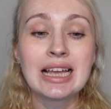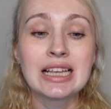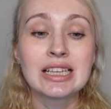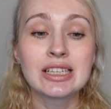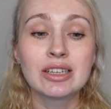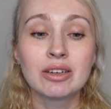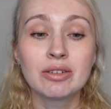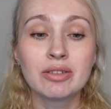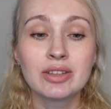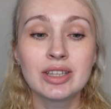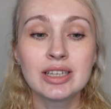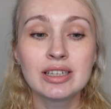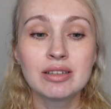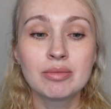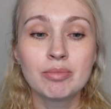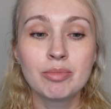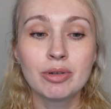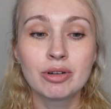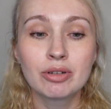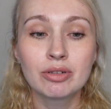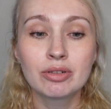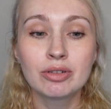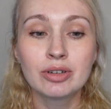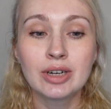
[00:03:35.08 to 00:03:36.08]
So this
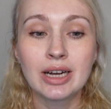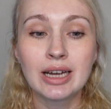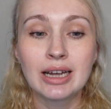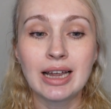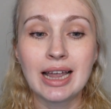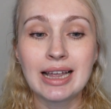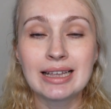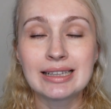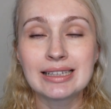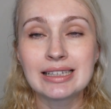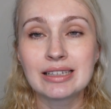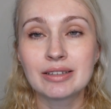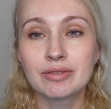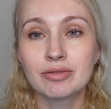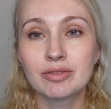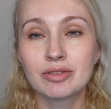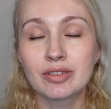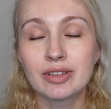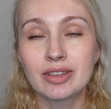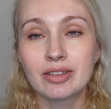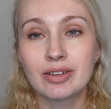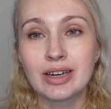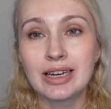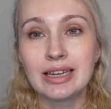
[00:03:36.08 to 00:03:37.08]
burr ends
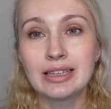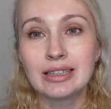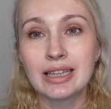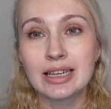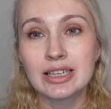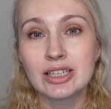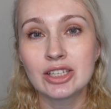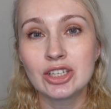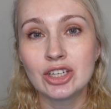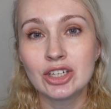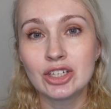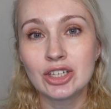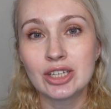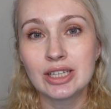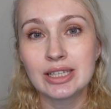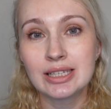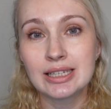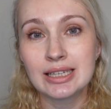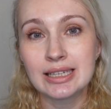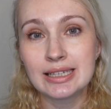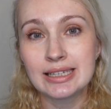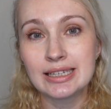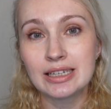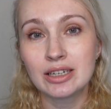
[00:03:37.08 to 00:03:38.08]
three last
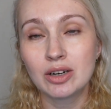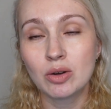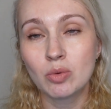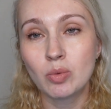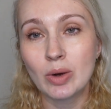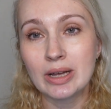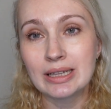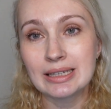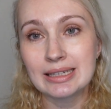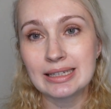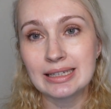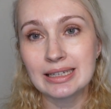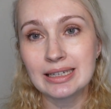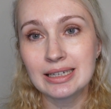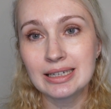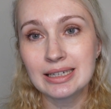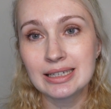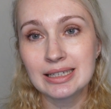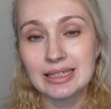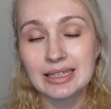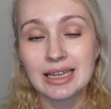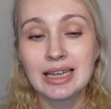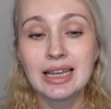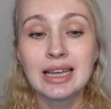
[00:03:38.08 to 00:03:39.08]
digits
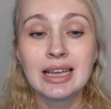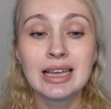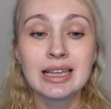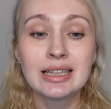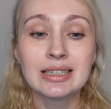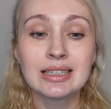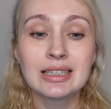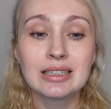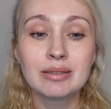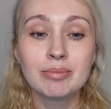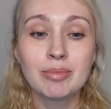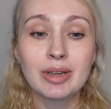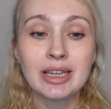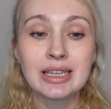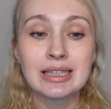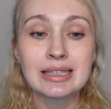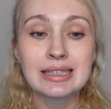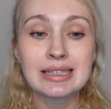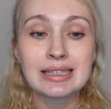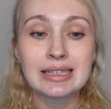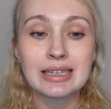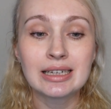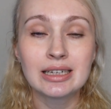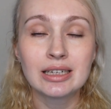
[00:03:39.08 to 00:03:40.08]
016. That
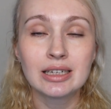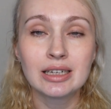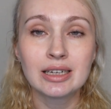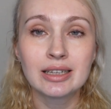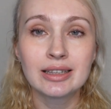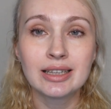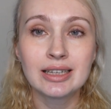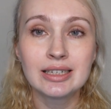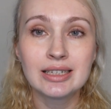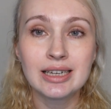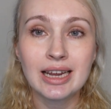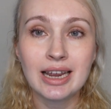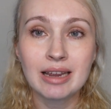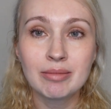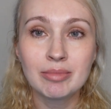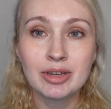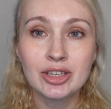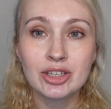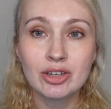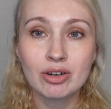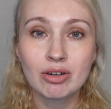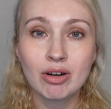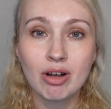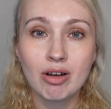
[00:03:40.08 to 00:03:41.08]
means uh, the
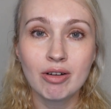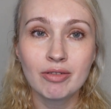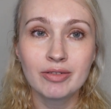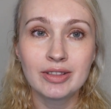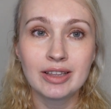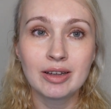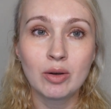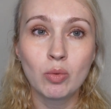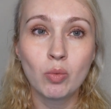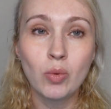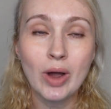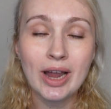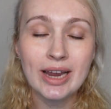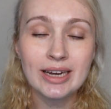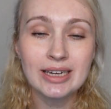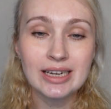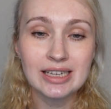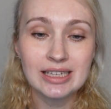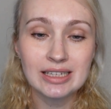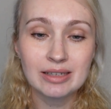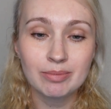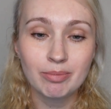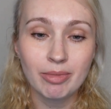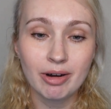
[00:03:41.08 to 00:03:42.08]
diameter of the
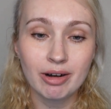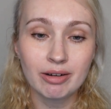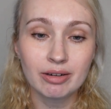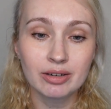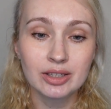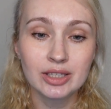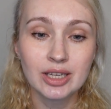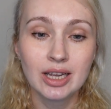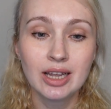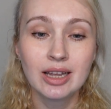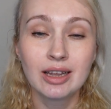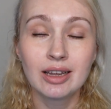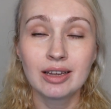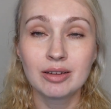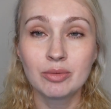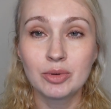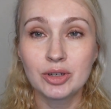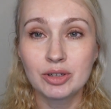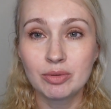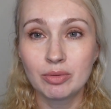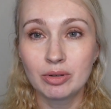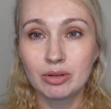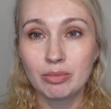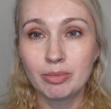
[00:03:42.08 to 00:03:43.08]
widest part,
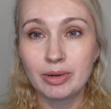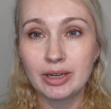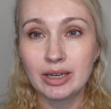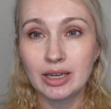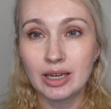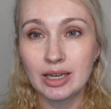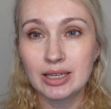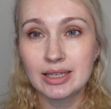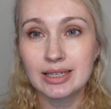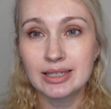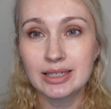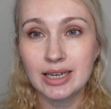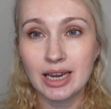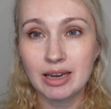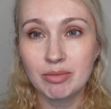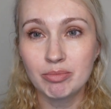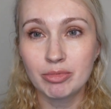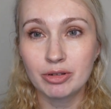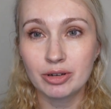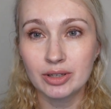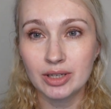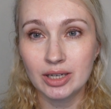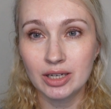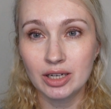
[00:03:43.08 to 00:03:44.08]
which will be, it's
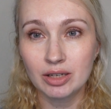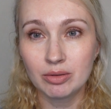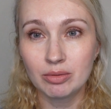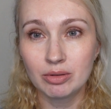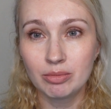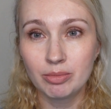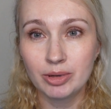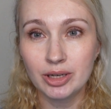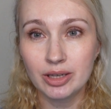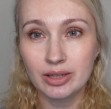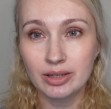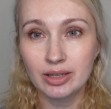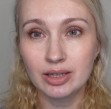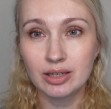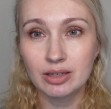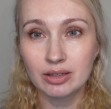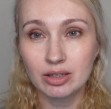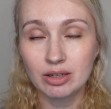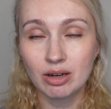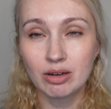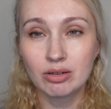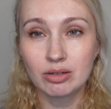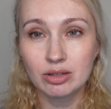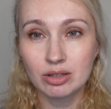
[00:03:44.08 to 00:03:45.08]
tapered and it will be the,
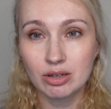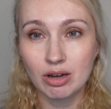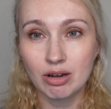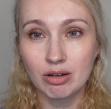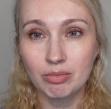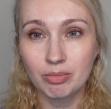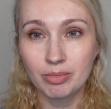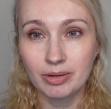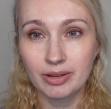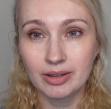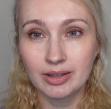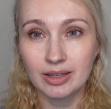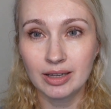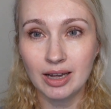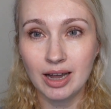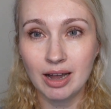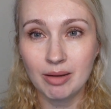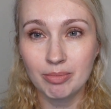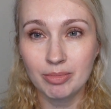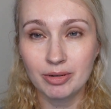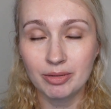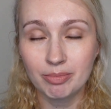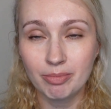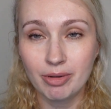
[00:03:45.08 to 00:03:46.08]
on top, the
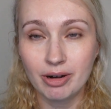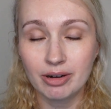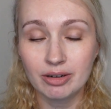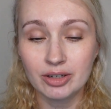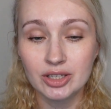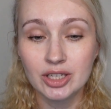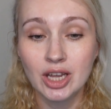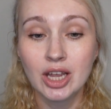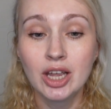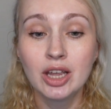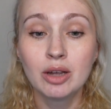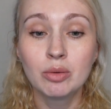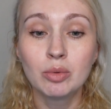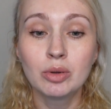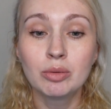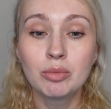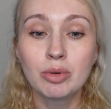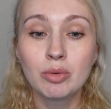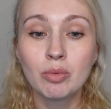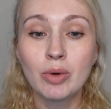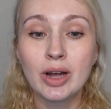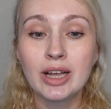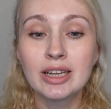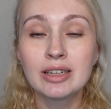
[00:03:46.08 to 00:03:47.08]
upper part, will
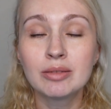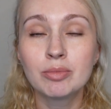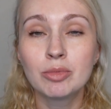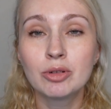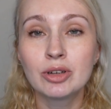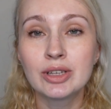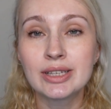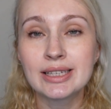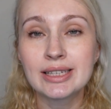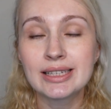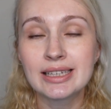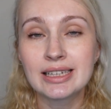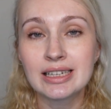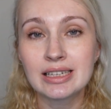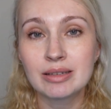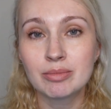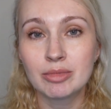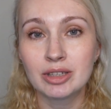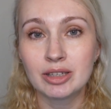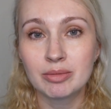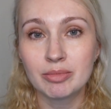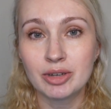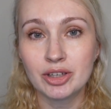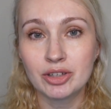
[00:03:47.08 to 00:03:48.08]
be 1.6
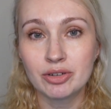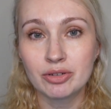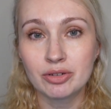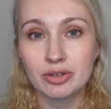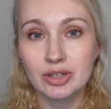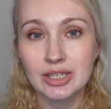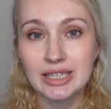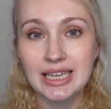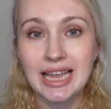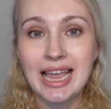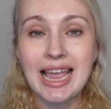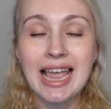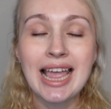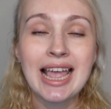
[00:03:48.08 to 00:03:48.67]
millimeters.